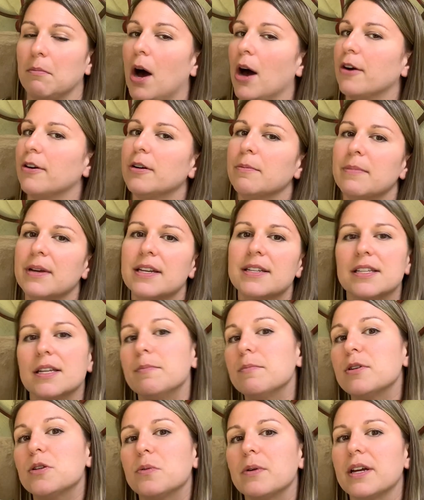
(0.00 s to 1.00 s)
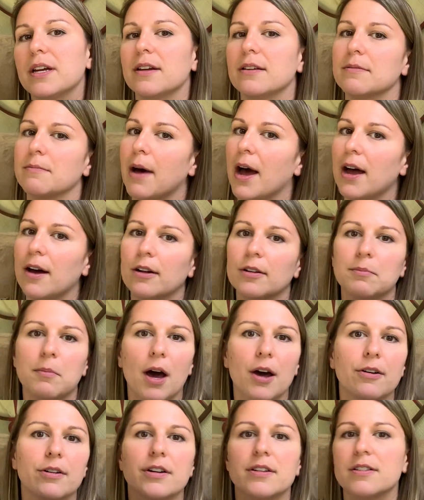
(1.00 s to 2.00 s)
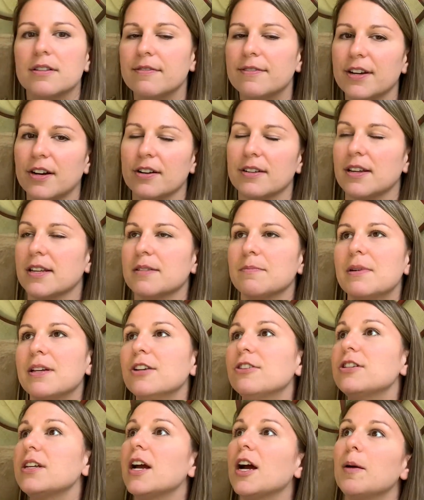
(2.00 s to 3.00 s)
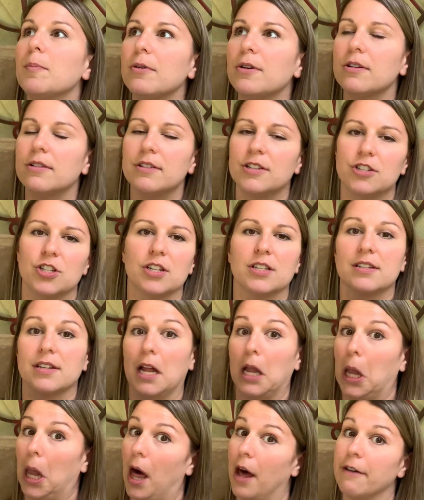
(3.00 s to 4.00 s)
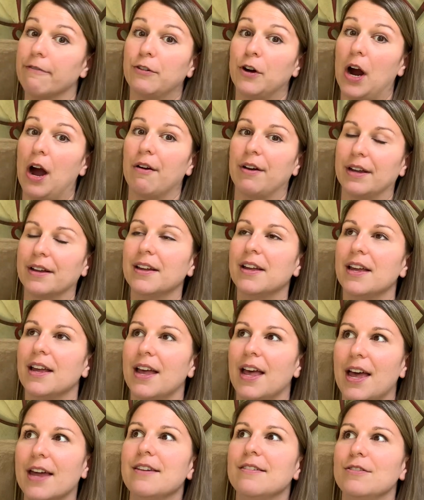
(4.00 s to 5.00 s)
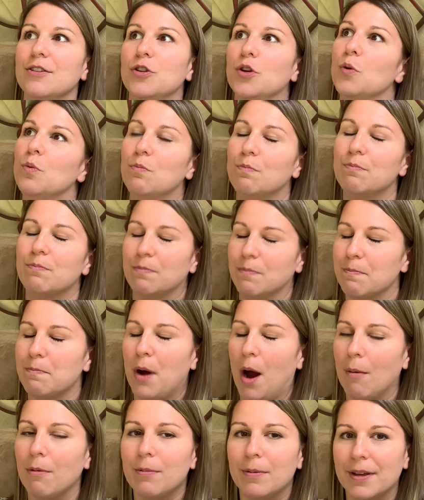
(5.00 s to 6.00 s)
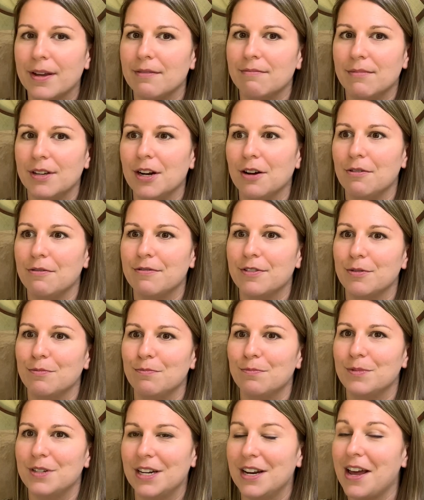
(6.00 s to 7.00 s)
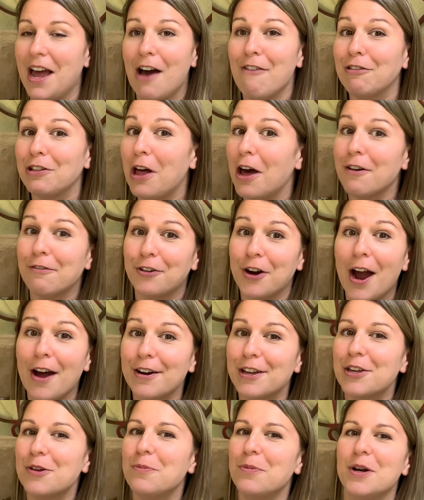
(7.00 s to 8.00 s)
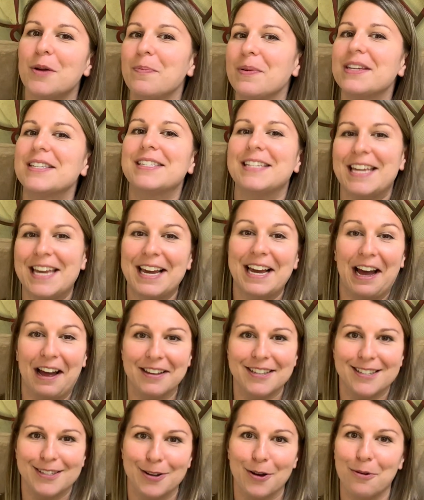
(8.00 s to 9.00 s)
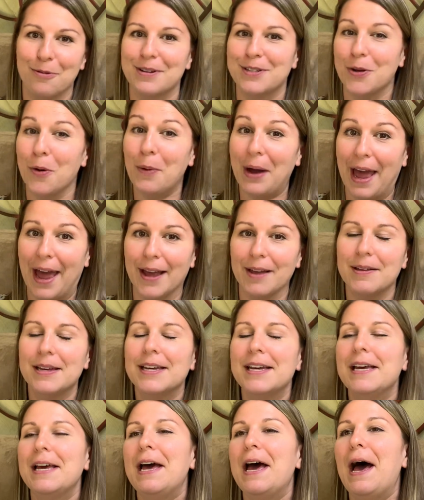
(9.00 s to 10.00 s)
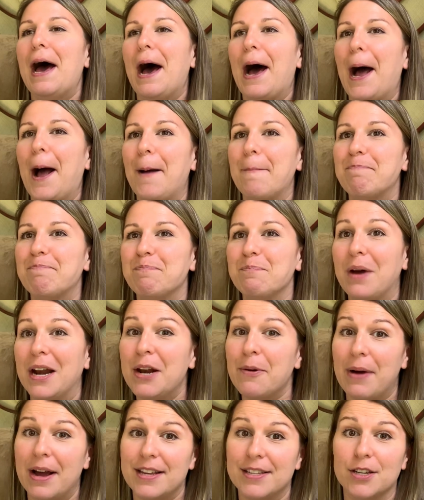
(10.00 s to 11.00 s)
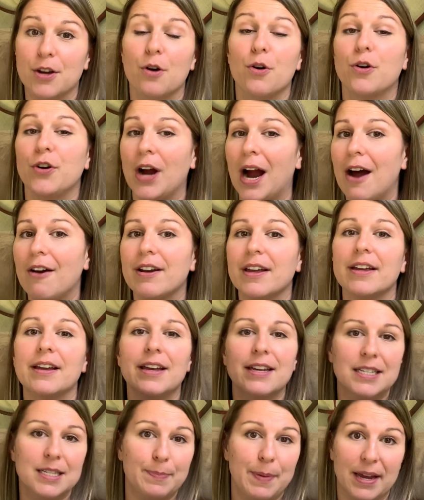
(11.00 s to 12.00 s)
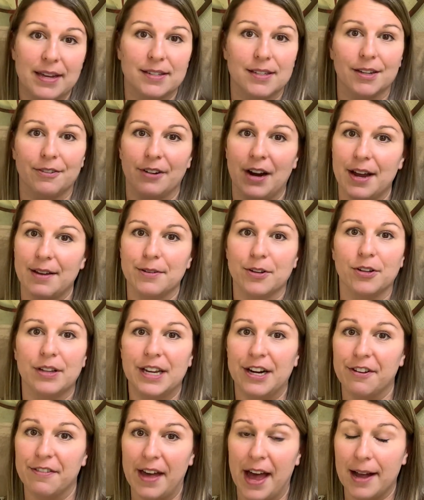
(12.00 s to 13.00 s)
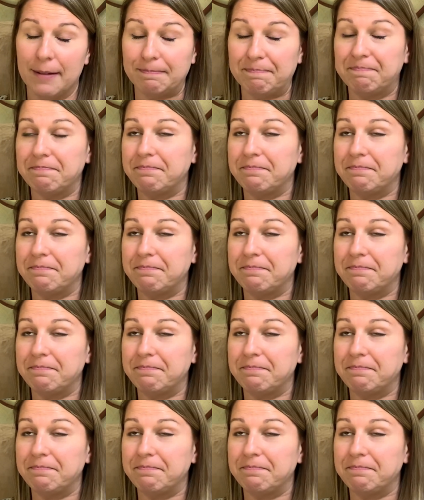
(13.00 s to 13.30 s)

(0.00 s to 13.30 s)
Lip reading: Moderate means in between. Mild, moderate, severe. Doesn't mean you're terrible. It's just a lot of crowding. And you probably, if you didn't have a lot of crowding, you wouldn't be seeing us, so it's okay. But anyway, so crowding and spacing, right? You'll hear that.